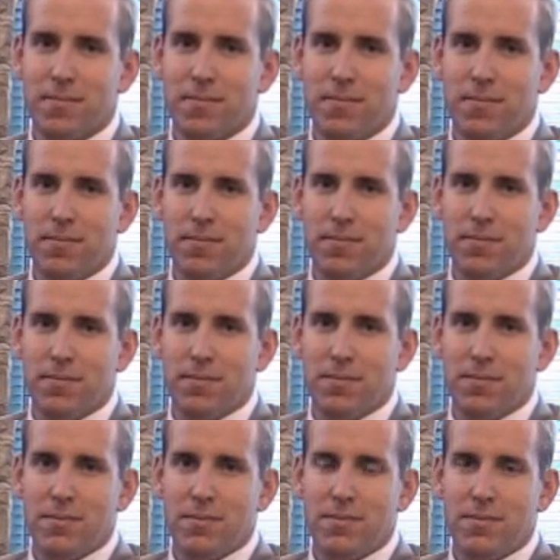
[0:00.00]

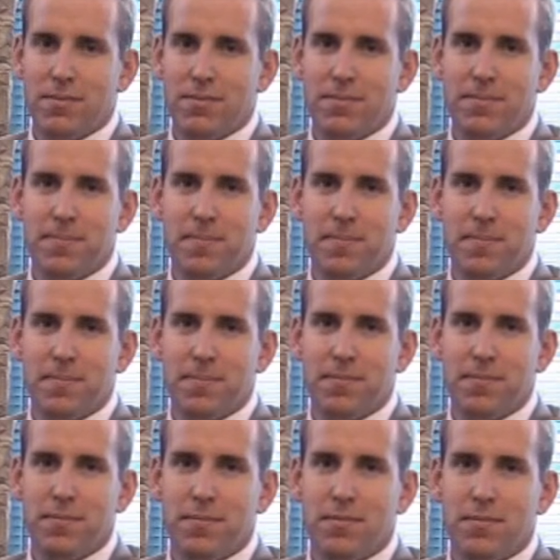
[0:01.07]

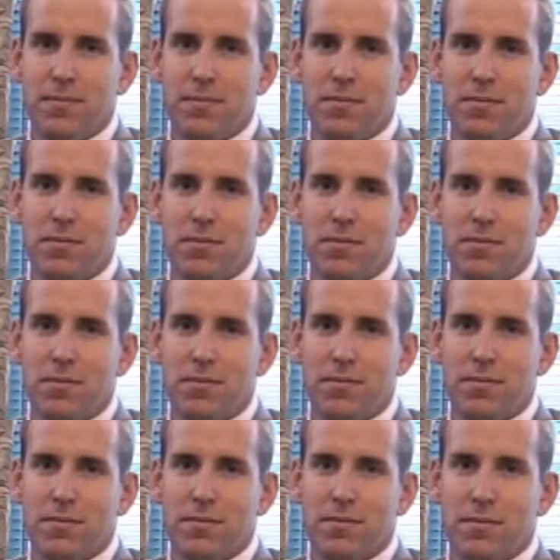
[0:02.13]

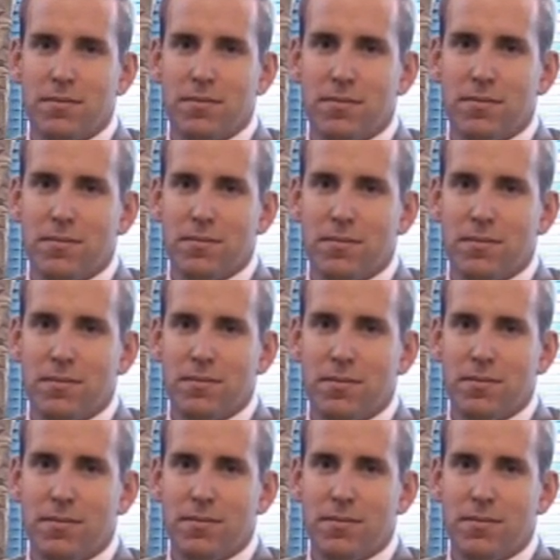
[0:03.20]

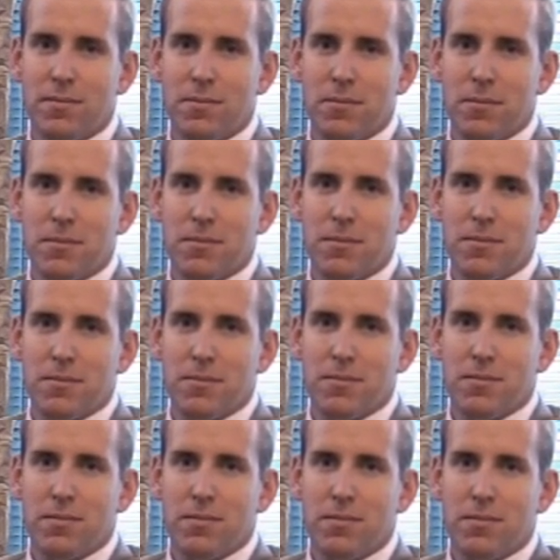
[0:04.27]

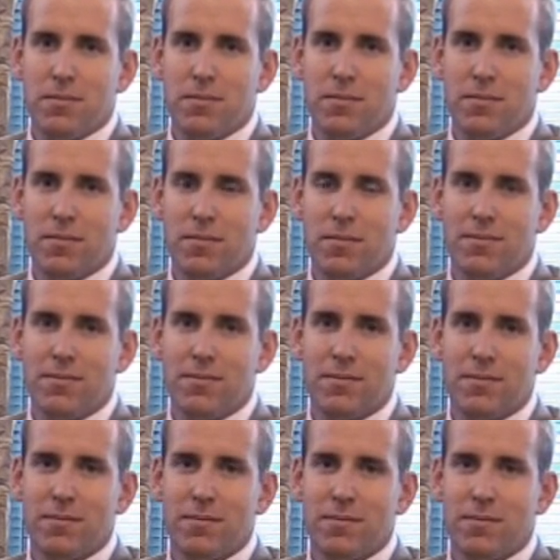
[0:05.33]

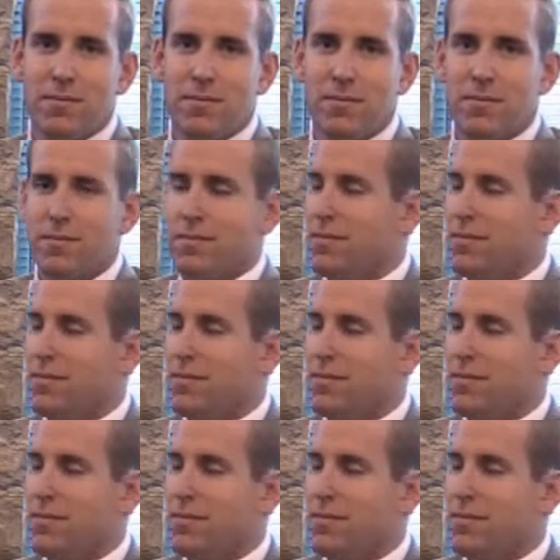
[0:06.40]
No words are spoken by the person on screen.